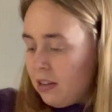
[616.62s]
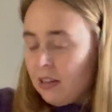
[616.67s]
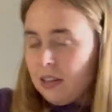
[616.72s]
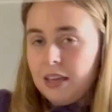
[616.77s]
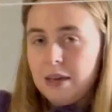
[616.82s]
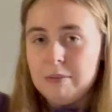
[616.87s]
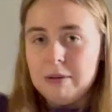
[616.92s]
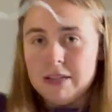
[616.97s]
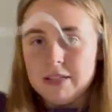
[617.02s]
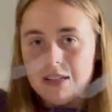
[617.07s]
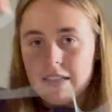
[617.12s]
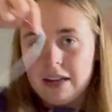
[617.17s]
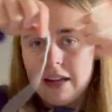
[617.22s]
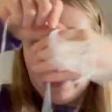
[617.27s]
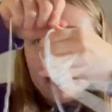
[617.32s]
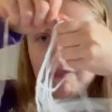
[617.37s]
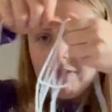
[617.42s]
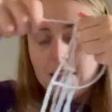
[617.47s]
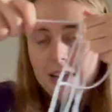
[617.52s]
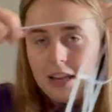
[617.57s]
give me a second. I
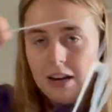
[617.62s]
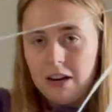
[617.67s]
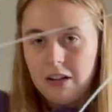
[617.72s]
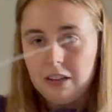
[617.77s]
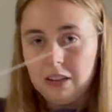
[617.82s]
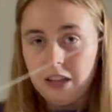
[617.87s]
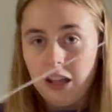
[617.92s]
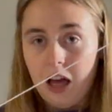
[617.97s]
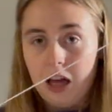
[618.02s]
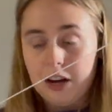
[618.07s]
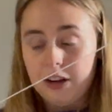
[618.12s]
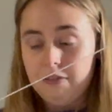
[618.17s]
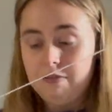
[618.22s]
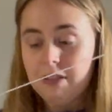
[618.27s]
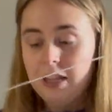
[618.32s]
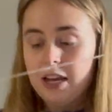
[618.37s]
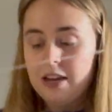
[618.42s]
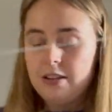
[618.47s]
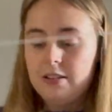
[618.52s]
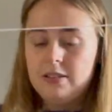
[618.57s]
have to get a lot of
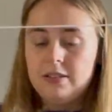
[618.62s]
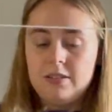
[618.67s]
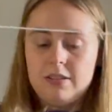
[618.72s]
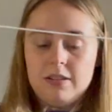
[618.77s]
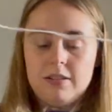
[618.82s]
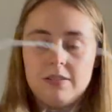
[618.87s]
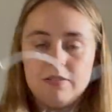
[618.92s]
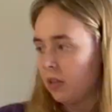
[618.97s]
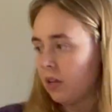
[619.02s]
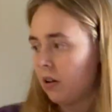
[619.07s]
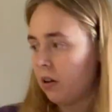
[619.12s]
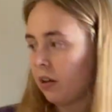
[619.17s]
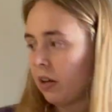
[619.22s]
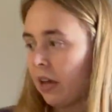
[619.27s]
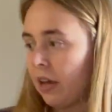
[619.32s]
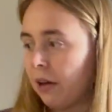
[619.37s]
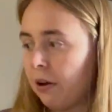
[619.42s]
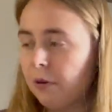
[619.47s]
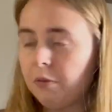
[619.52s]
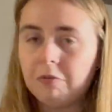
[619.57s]
this.
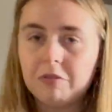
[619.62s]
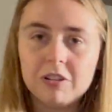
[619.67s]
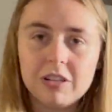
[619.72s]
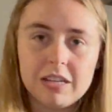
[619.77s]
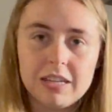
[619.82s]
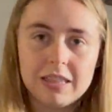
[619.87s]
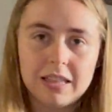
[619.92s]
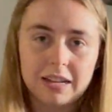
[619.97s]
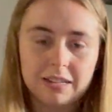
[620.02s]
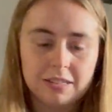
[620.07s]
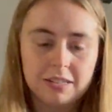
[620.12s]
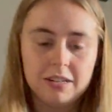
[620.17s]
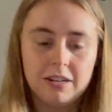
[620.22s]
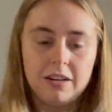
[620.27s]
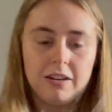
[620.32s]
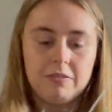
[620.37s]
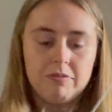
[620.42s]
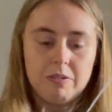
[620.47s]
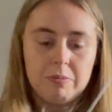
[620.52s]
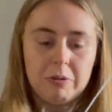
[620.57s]
Okay, hopefully that's
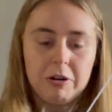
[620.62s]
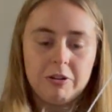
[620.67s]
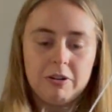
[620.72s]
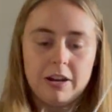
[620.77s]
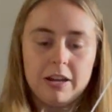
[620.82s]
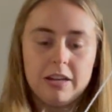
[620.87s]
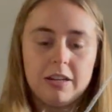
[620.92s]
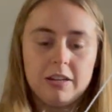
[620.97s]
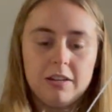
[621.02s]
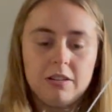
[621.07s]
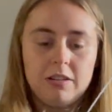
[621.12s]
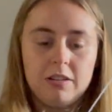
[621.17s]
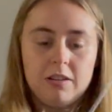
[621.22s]
enough, am I right?